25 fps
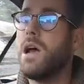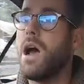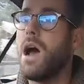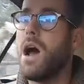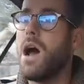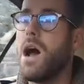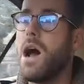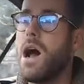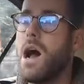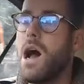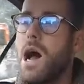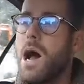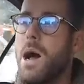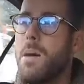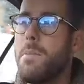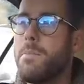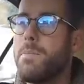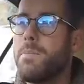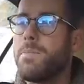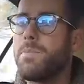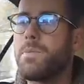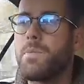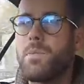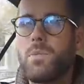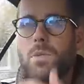
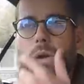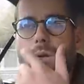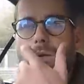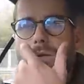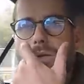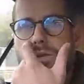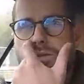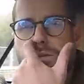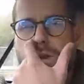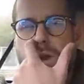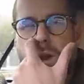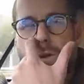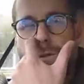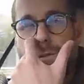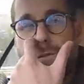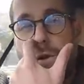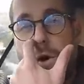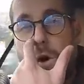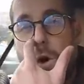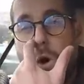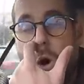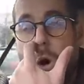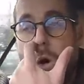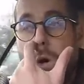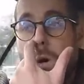um, three or
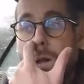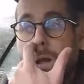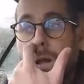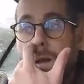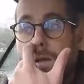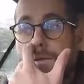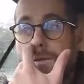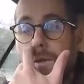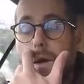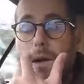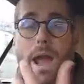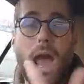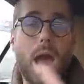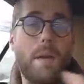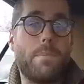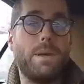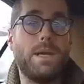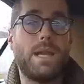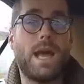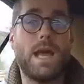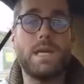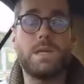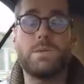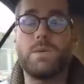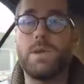four very happy
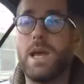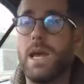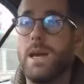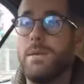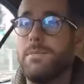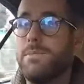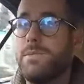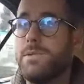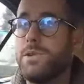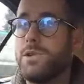days with it.